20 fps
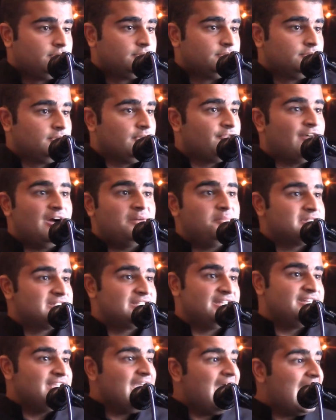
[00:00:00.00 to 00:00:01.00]
The farmer
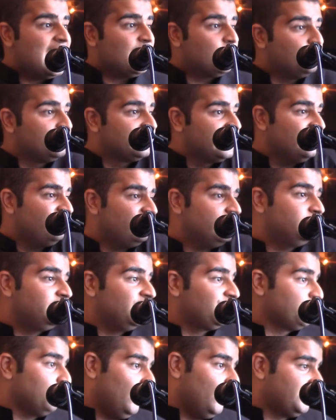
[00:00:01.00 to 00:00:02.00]
said, yeah, I could give him
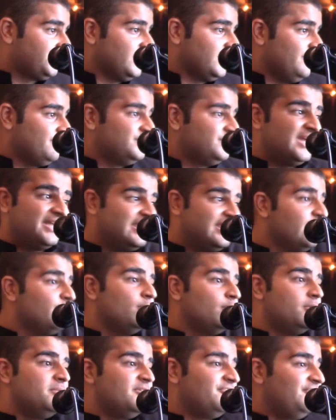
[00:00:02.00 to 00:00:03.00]
this water. The king
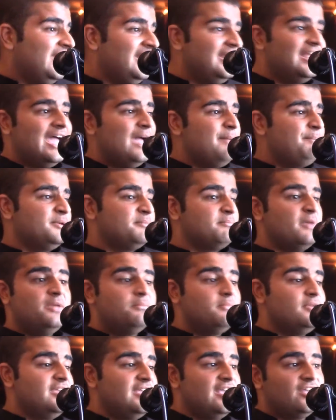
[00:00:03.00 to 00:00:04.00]
will be very happy.
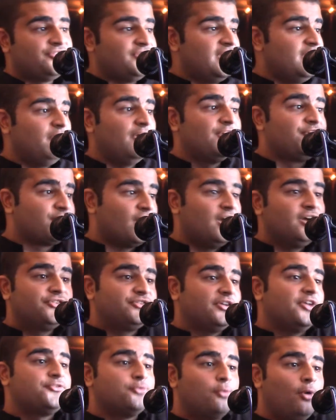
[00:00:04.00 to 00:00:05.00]
Maybe he has never drunk
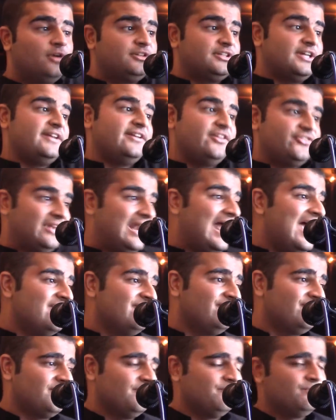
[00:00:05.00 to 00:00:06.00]
such water in his
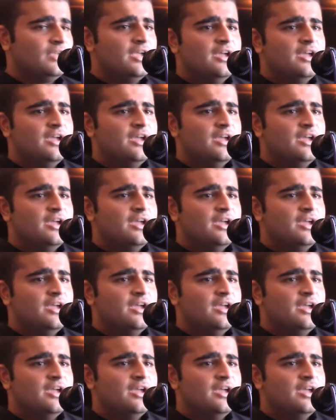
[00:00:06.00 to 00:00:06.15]
life.